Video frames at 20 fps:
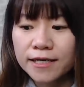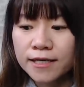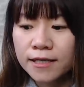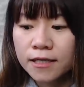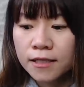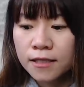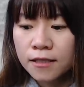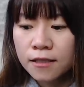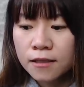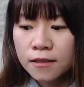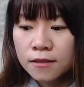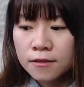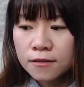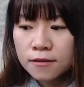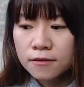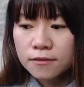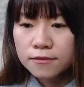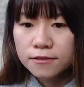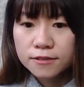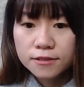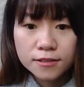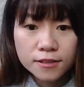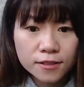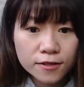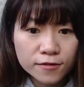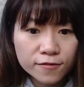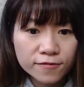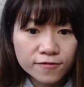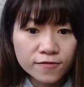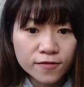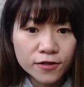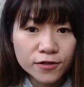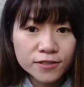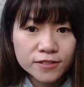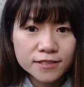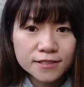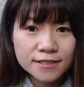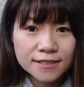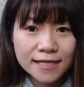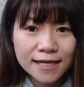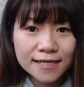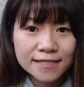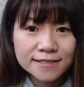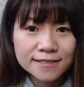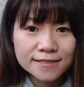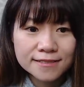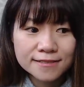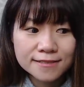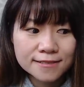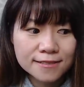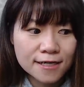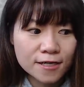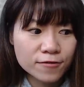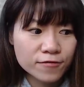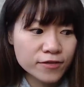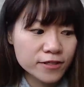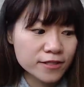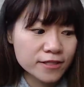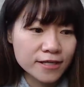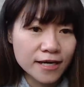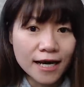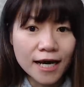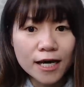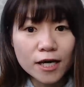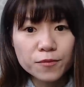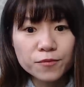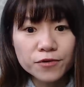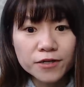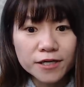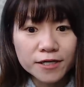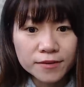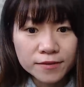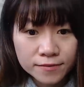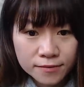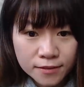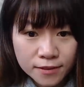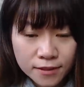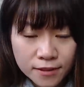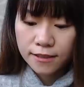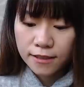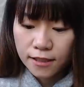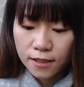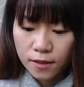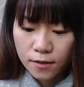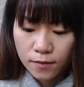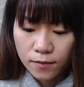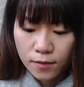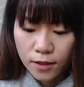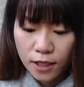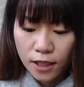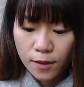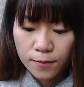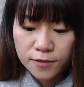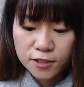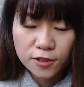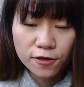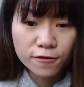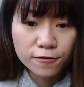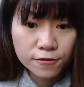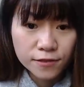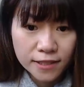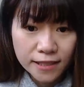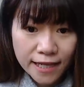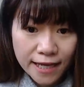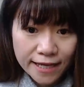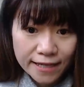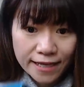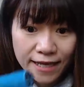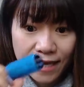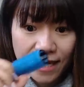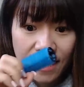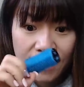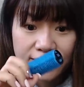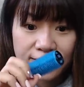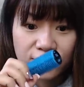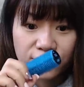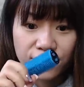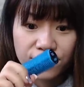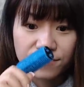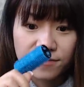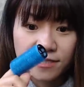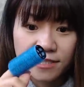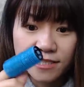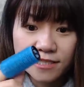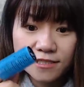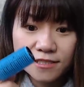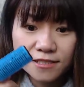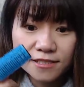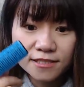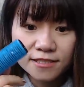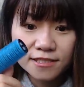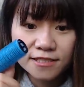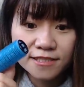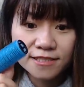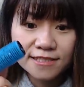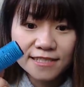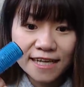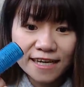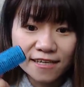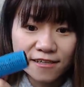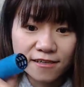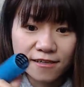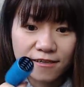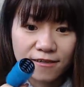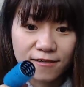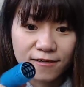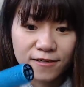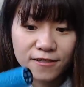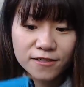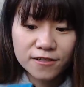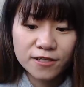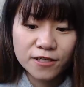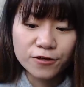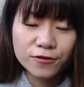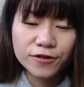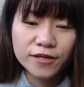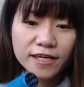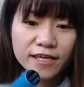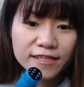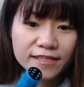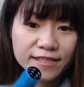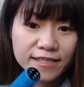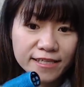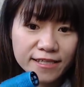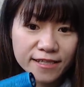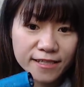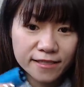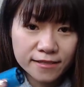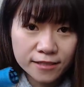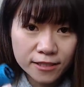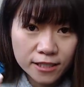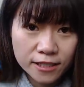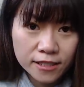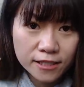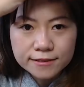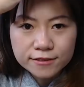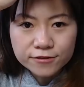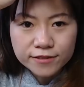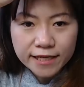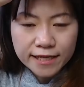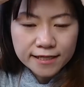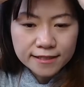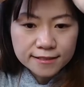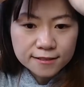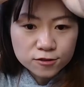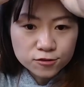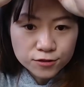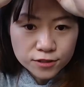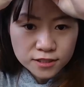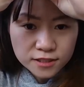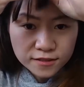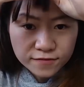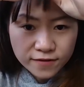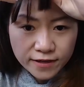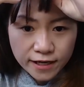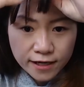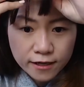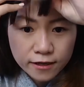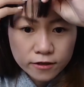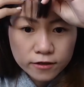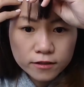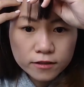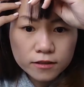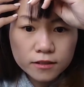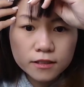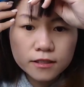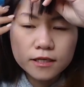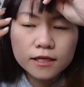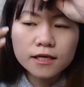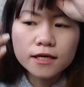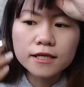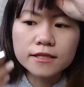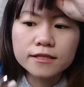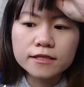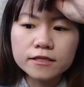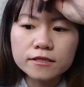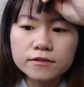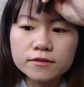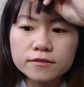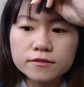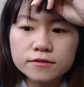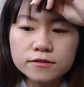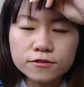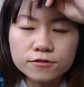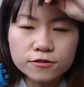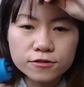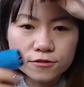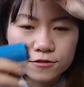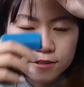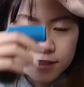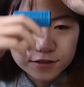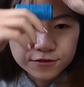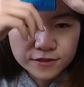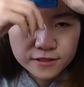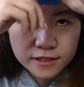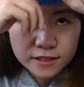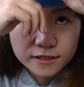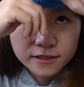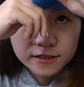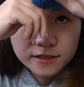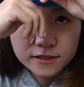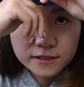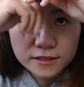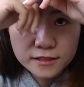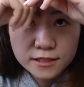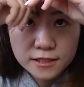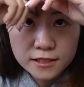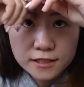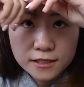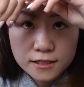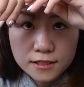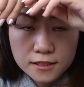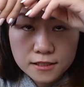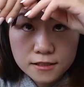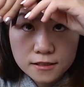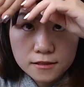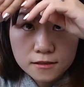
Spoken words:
Also, the genius of this hair device, a little no-heat curler, has multiple functions. Not only does it curl your bangs, but it keeps your hair out of the way while you're getting ready.